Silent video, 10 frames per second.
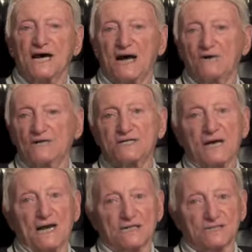our
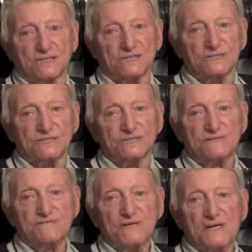intelligence
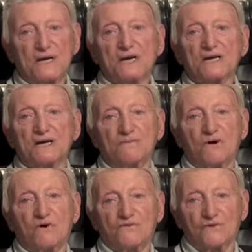come
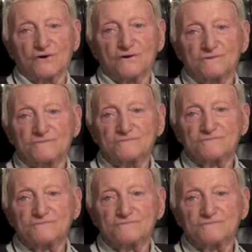over